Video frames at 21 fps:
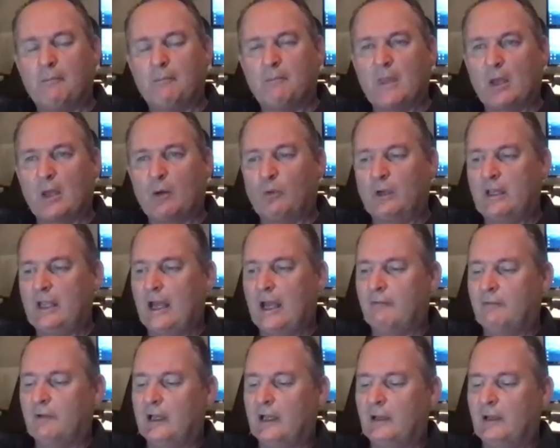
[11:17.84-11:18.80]
when you
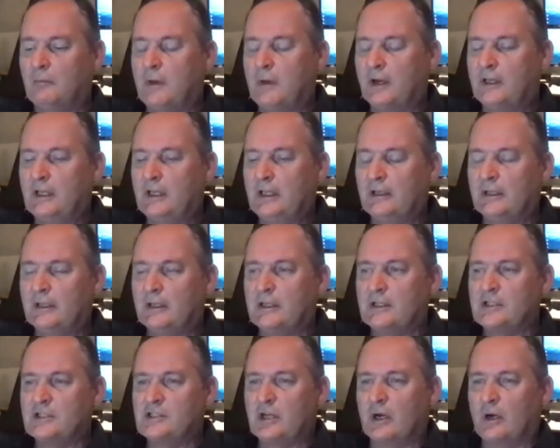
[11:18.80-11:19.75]
have a little money.
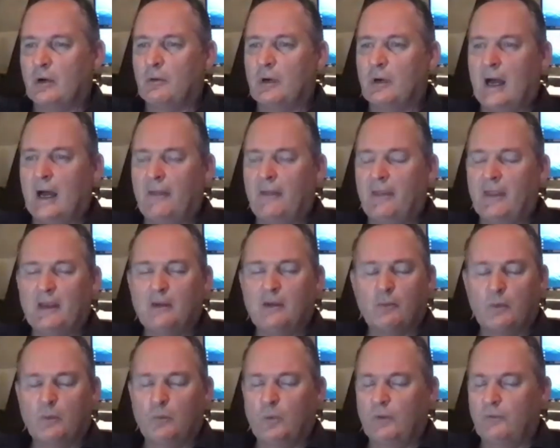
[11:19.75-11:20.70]
So I think
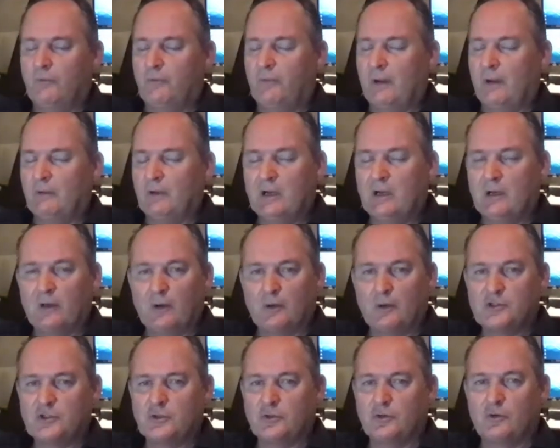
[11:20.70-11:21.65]
we're very
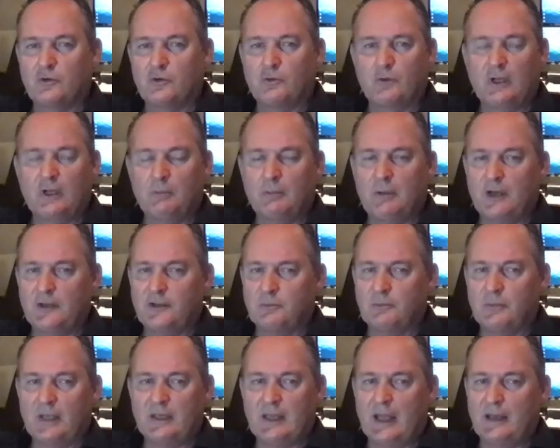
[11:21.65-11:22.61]
close to the real bottom,
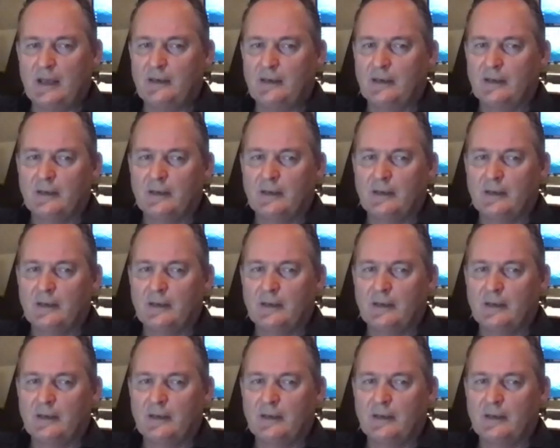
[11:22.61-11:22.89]
and then